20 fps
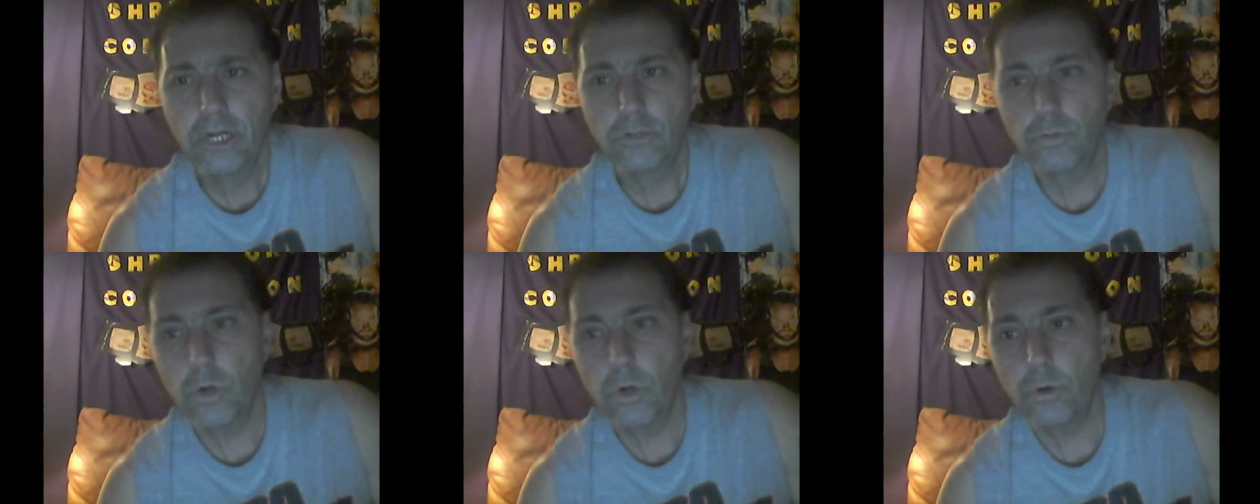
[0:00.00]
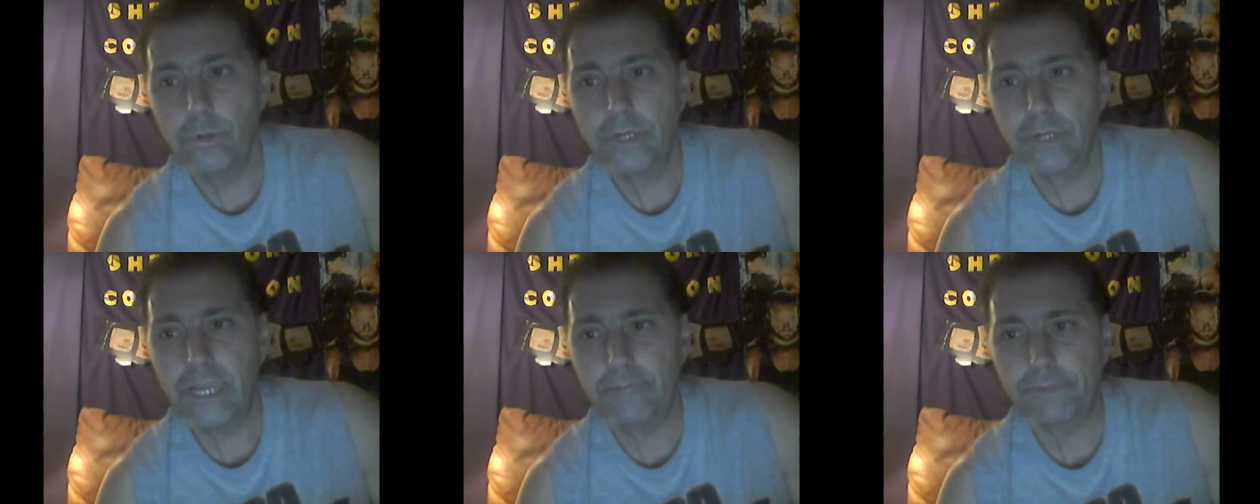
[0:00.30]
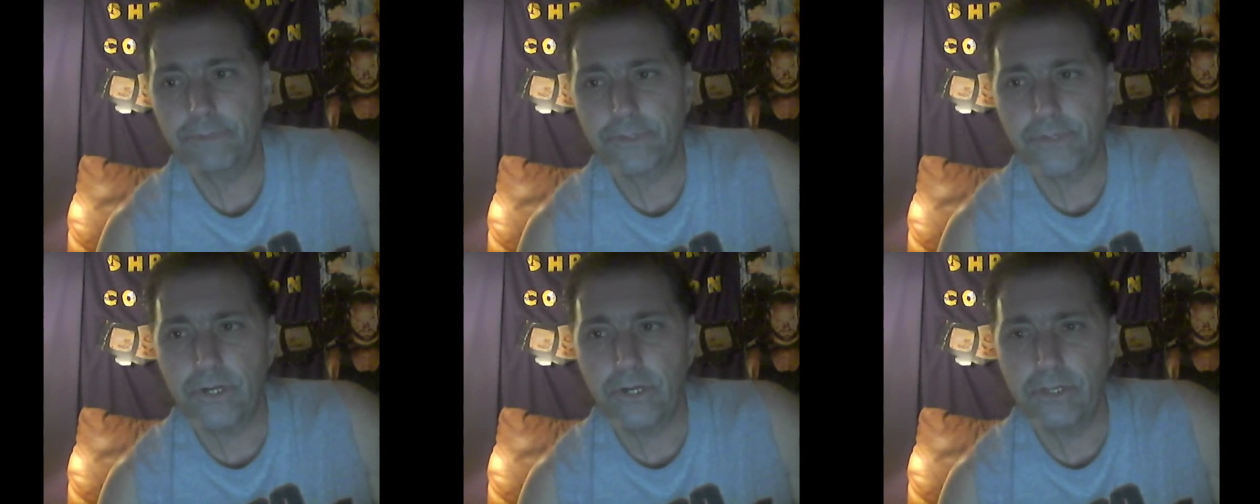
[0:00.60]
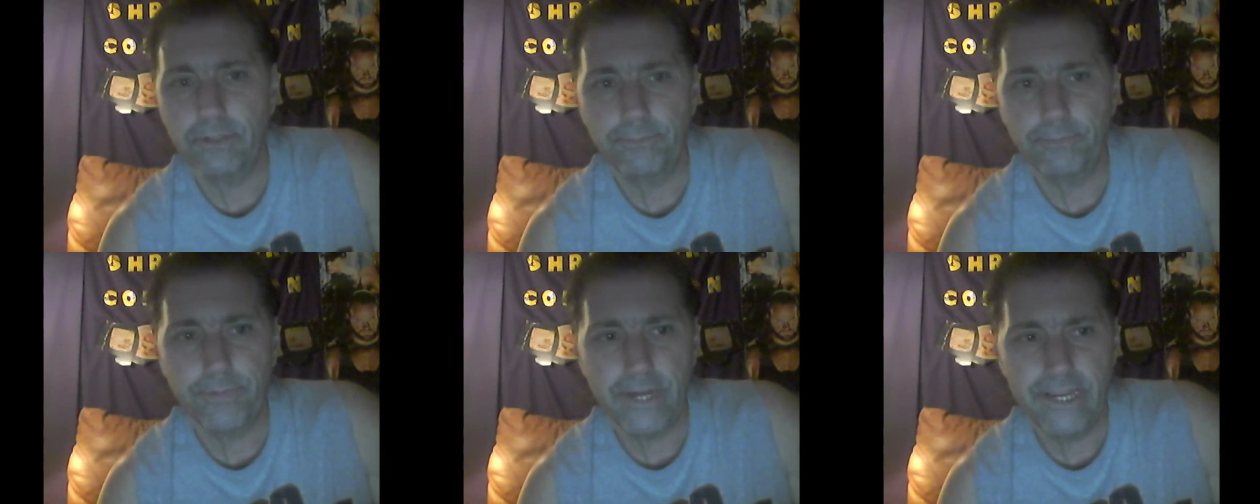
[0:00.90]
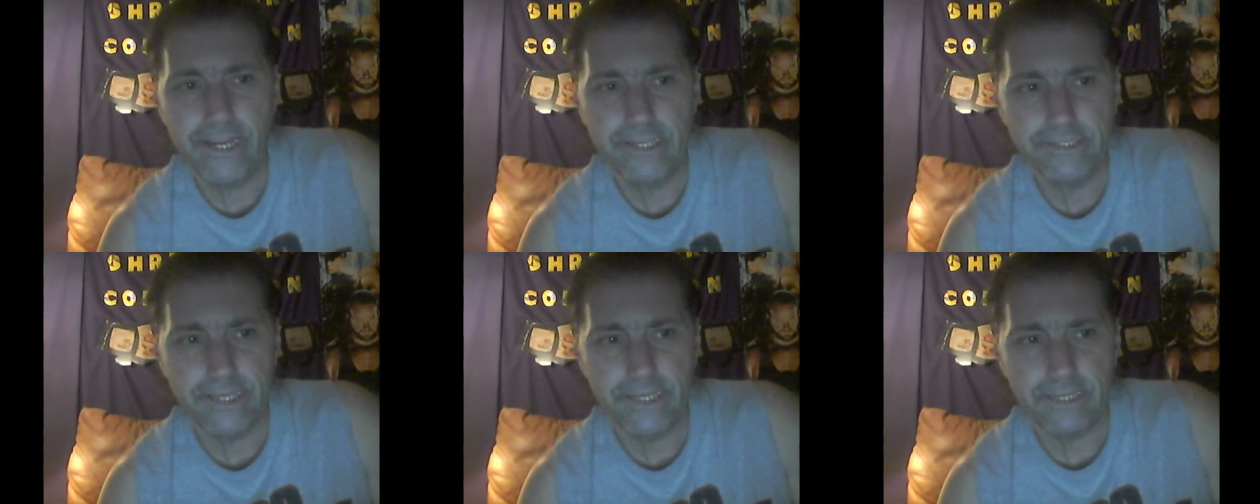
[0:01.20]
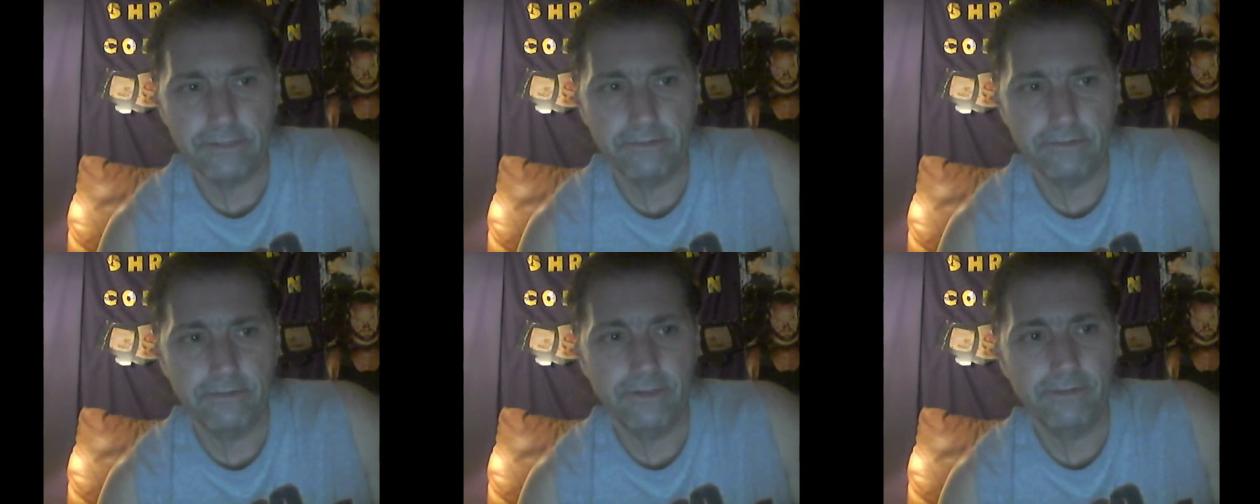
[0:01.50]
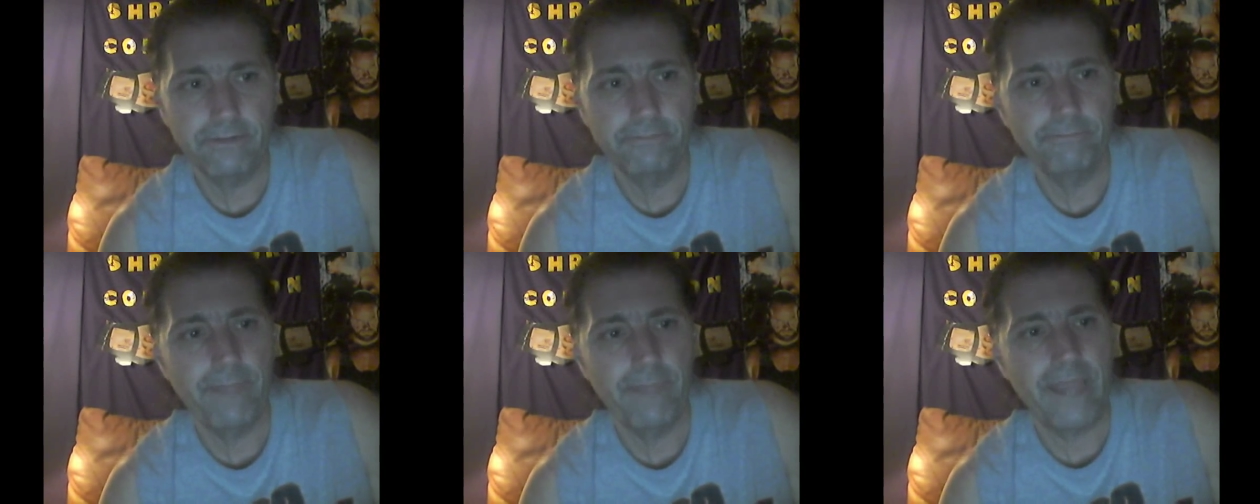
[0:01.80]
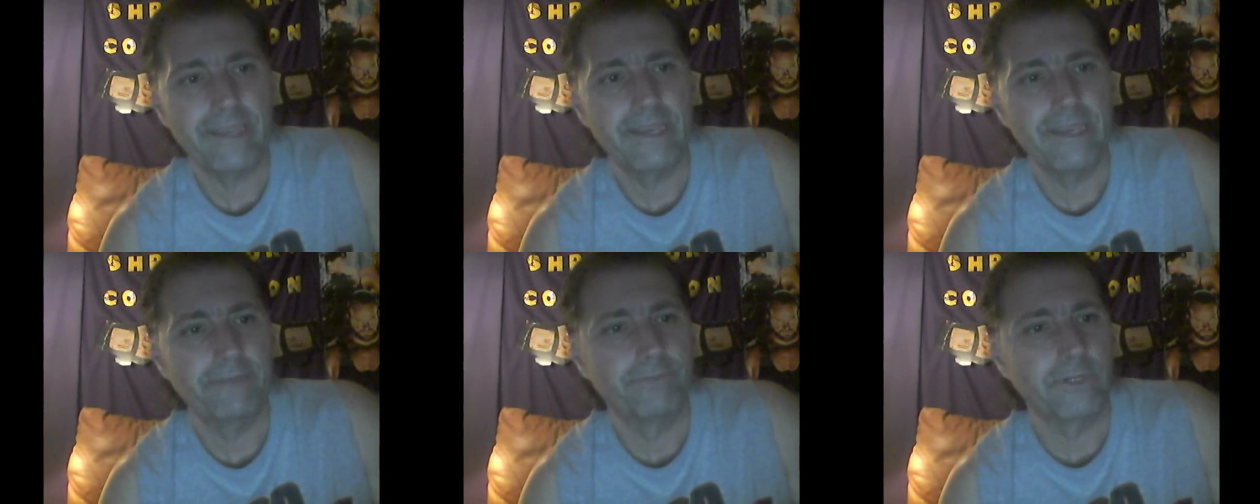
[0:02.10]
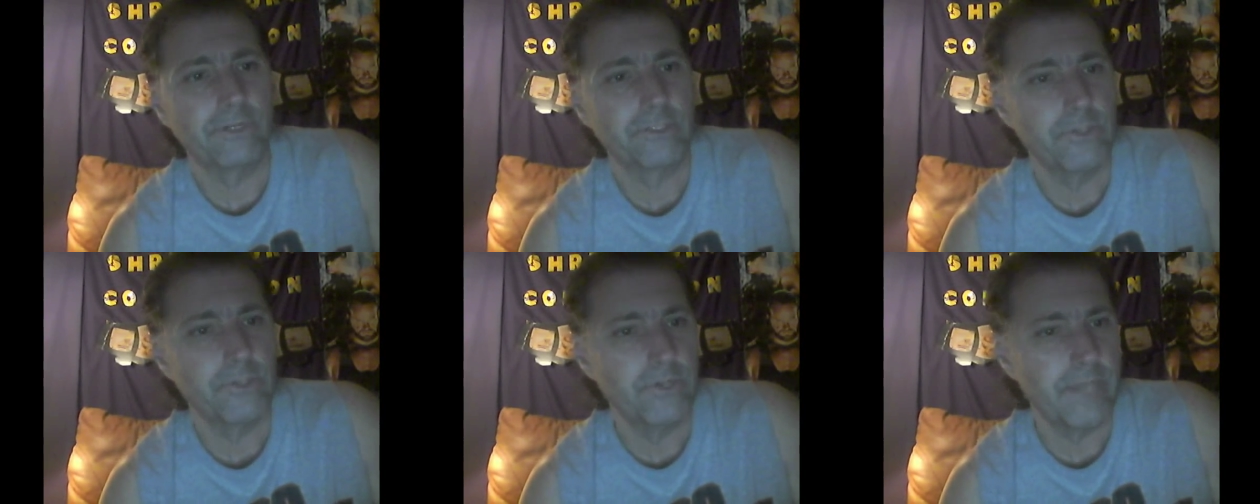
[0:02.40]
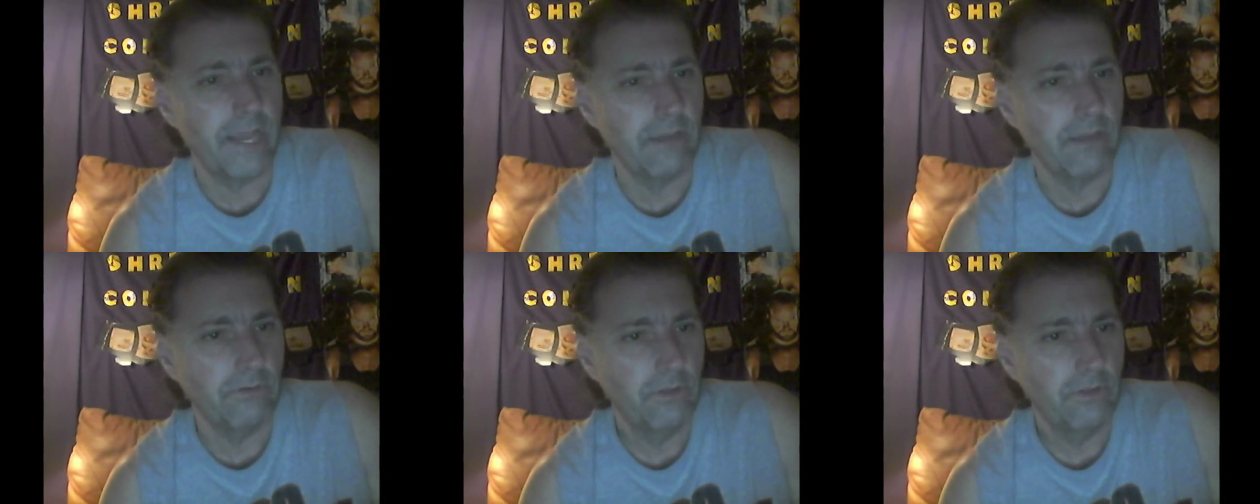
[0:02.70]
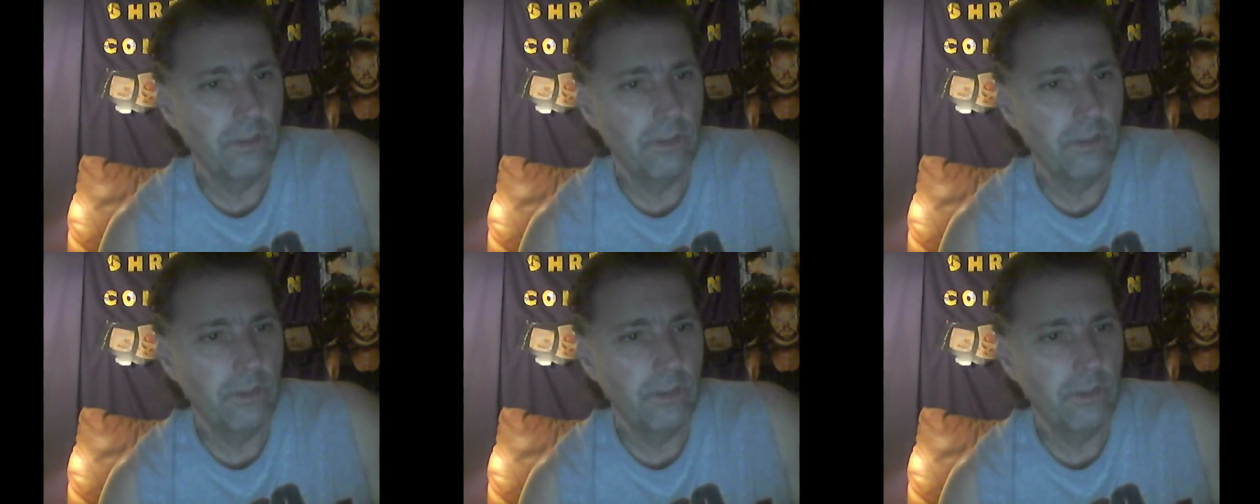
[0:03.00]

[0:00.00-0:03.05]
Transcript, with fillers: Rowan keeps control and brings it back in for a two count.